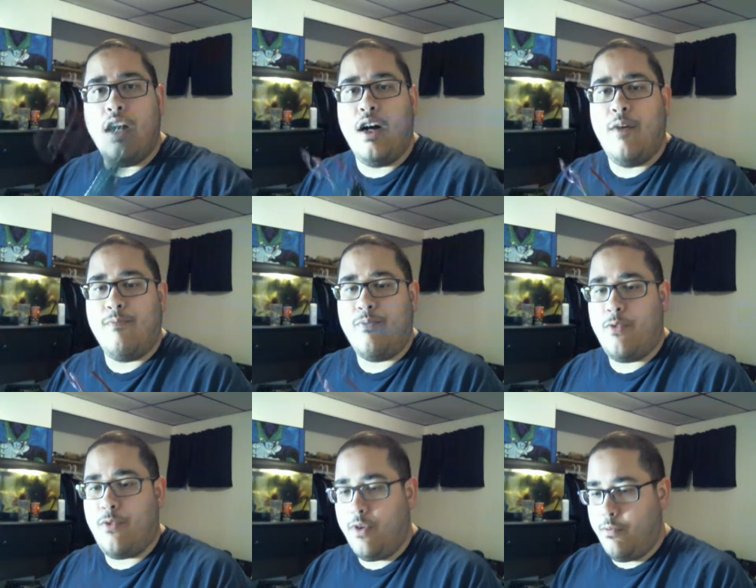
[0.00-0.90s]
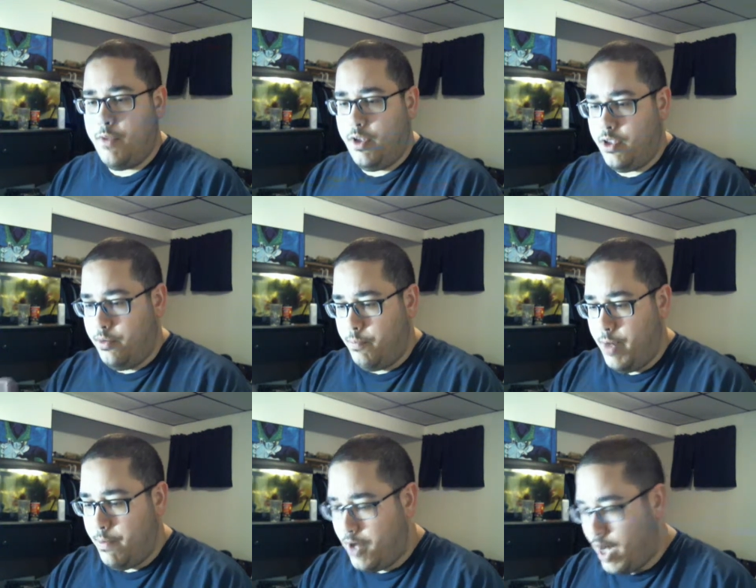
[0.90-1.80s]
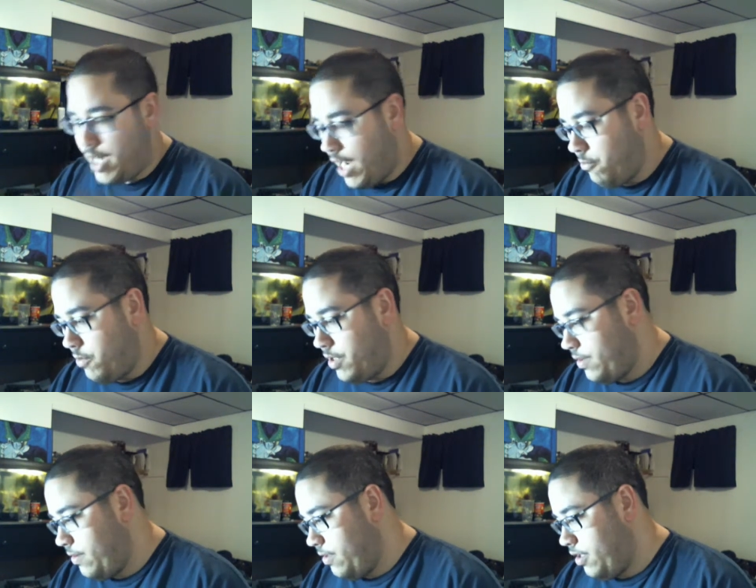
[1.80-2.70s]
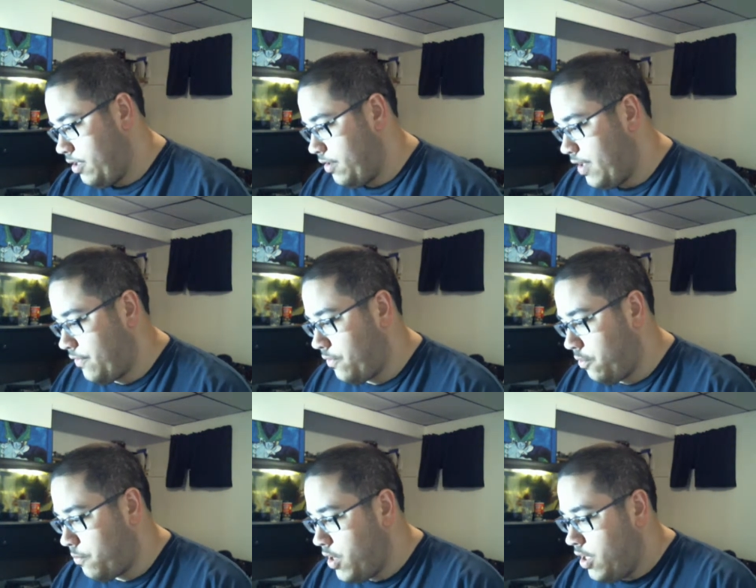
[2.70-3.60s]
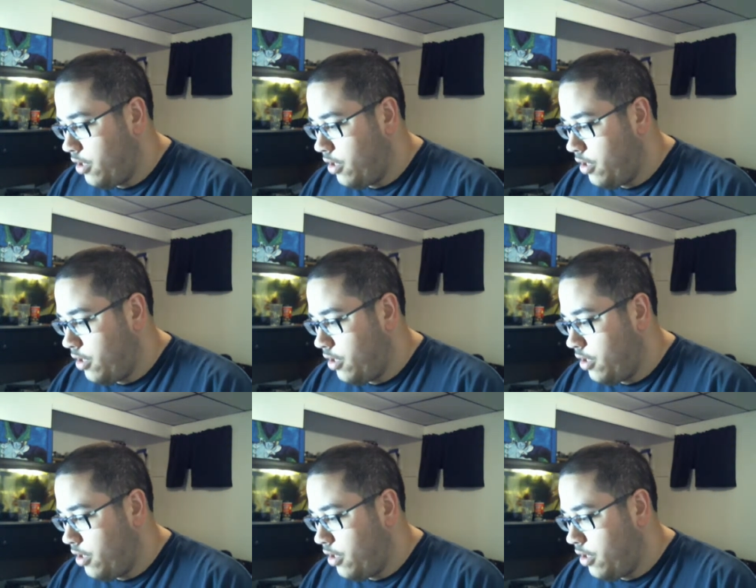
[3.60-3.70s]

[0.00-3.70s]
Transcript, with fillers: Um, from the little paper I got with the Deathstorm,